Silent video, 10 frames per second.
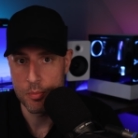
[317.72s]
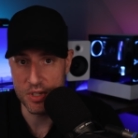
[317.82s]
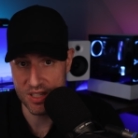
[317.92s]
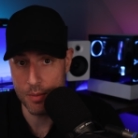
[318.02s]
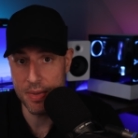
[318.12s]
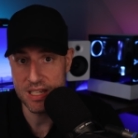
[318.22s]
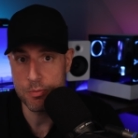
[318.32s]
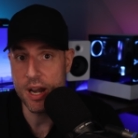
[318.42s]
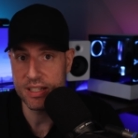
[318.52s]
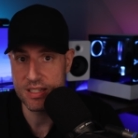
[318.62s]
But some
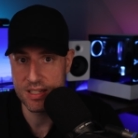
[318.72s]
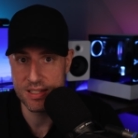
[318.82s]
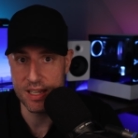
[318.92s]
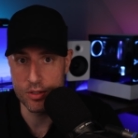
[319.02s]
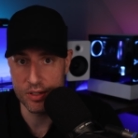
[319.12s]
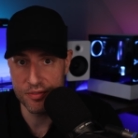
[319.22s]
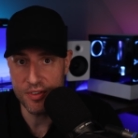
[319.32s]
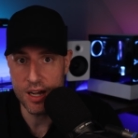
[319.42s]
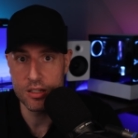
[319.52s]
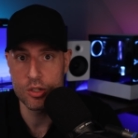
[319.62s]
best practices that you can
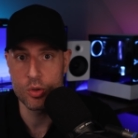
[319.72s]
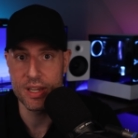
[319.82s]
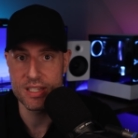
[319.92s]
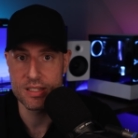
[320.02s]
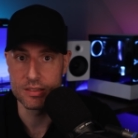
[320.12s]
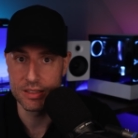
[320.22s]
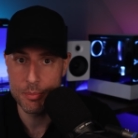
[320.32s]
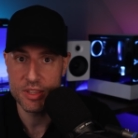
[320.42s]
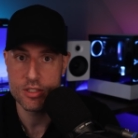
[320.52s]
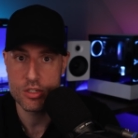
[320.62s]
follow is to
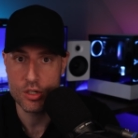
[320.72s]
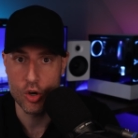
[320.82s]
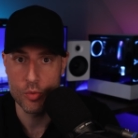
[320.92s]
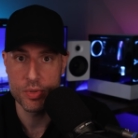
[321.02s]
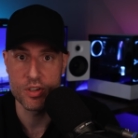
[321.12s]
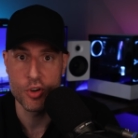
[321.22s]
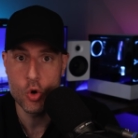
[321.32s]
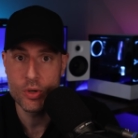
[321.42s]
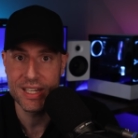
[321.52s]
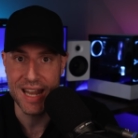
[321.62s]
limit the scope of
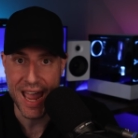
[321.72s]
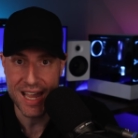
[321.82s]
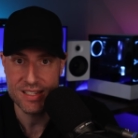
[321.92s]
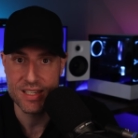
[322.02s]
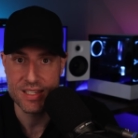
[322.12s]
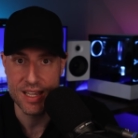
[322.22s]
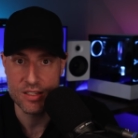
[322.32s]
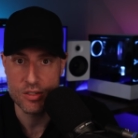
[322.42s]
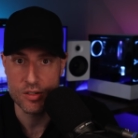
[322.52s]
who can access that